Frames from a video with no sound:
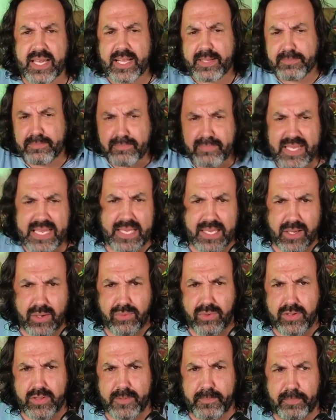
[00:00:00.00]
Let me
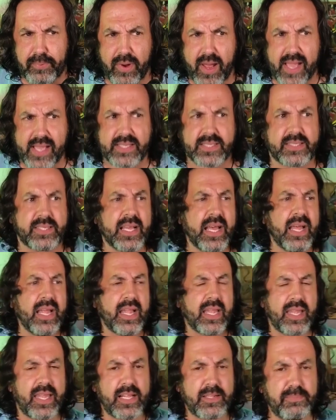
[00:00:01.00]
lower the price.
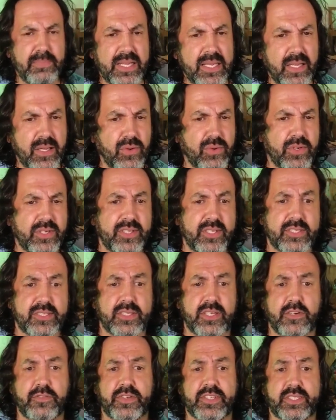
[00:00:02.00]
Let me lower the
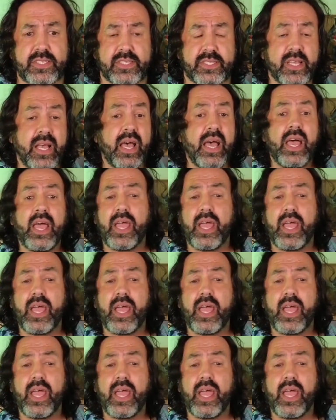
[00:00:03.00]
services.